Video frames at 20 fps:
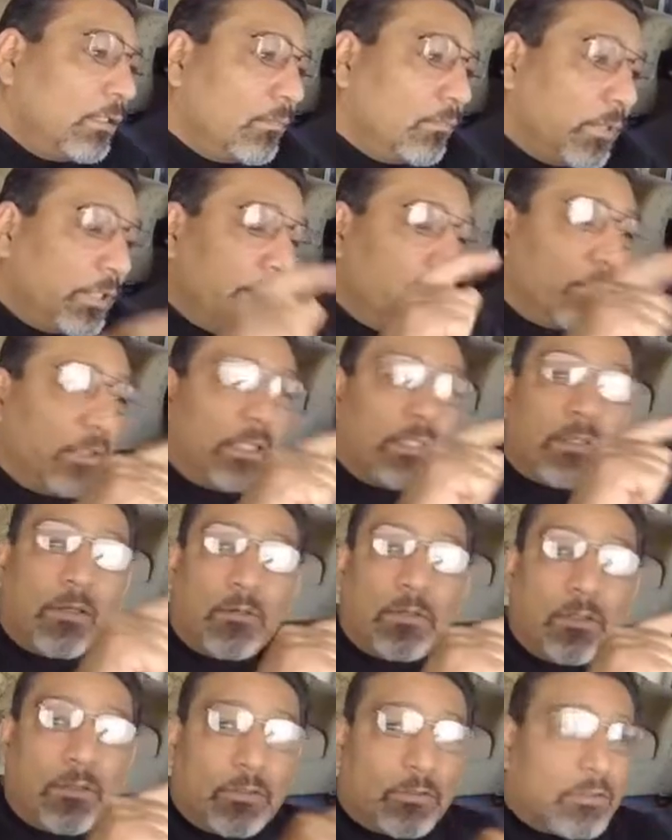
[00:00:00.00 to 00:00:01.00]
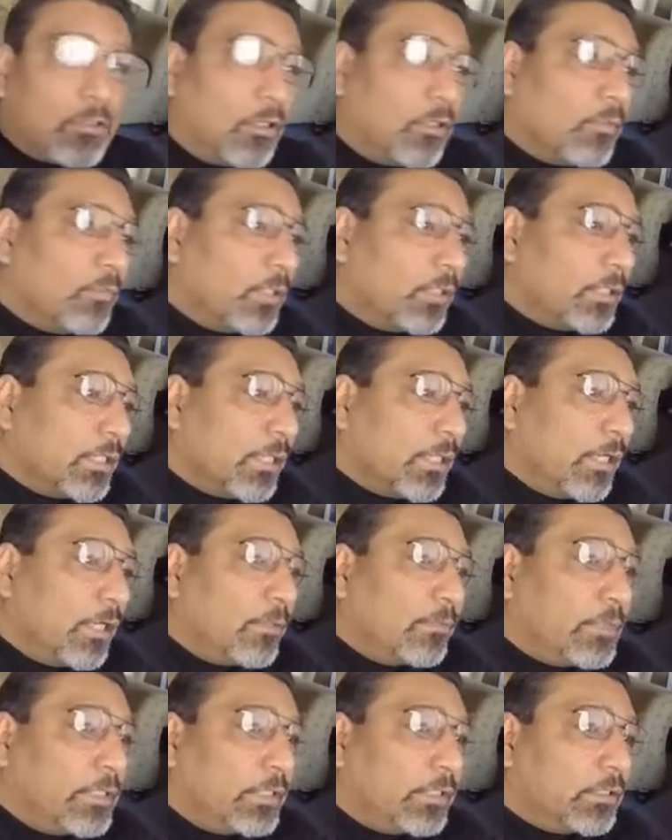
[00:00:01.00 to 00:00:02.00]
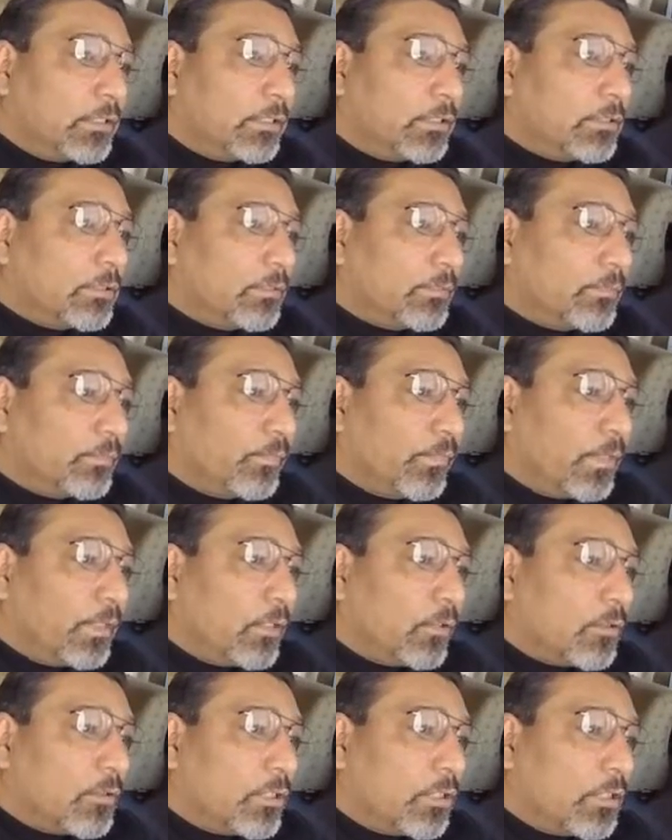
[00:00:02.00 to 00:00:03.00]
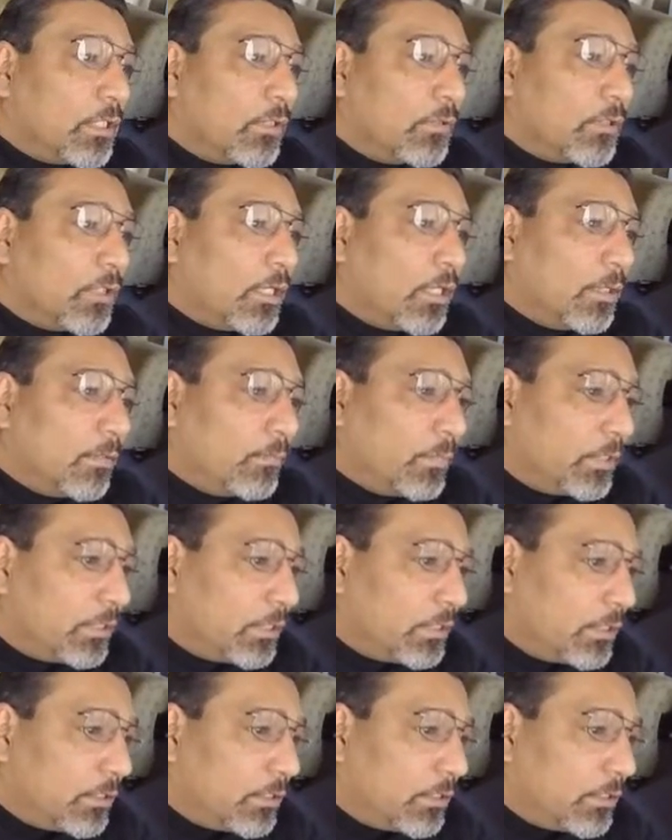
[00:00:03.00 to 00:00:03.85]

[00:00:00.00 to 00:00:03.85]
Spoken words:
But anyways, I wanted to talk about the comments. There's another comment.